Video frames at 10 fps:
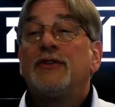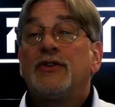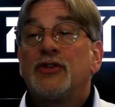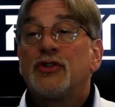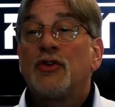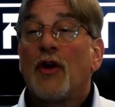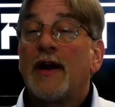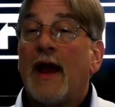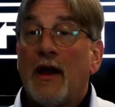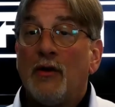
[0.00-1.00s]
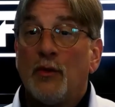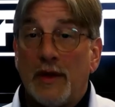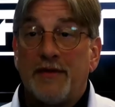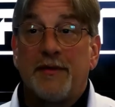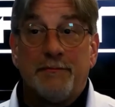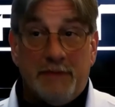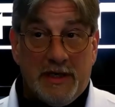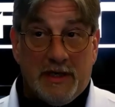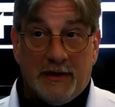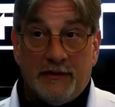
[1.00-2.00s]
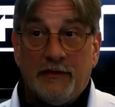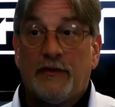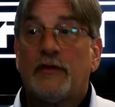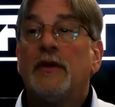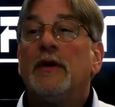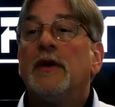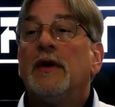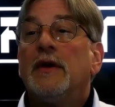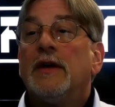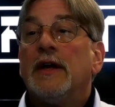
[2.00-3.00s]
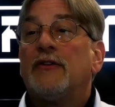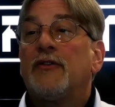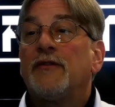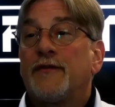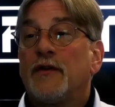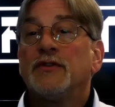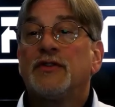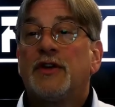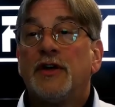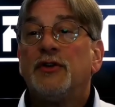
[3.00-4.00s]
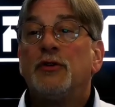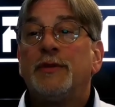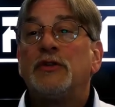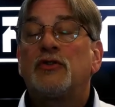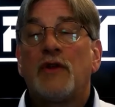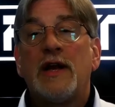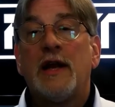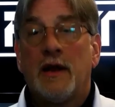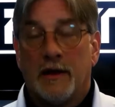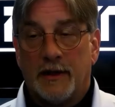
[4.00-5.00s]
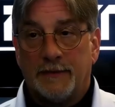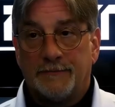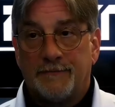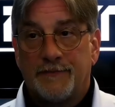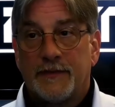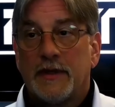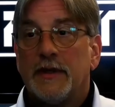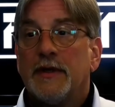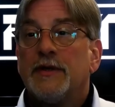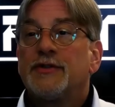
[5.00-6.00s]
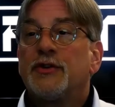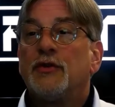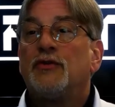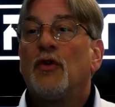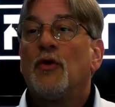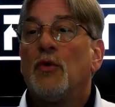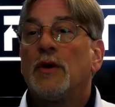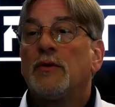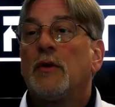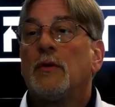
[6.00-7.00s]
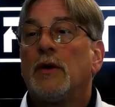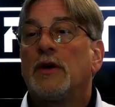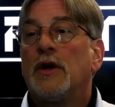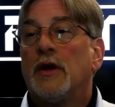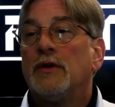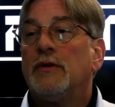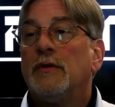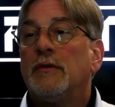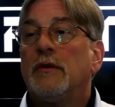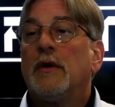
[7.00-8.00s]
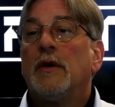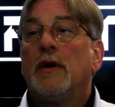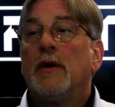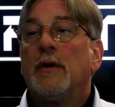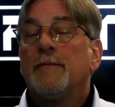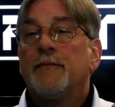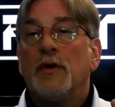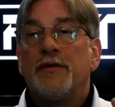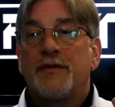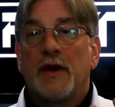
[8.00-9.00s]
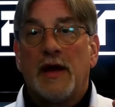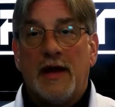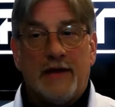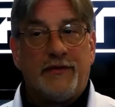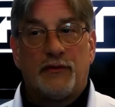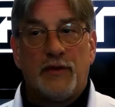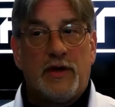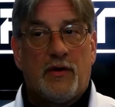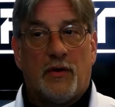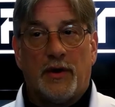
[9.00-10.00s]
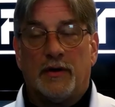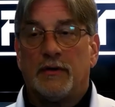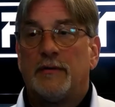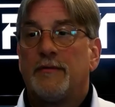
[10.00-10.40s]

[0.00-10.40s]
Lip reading: To start out with means it's the first gun you'll be training on. So you don't want a gun with heavy recoil.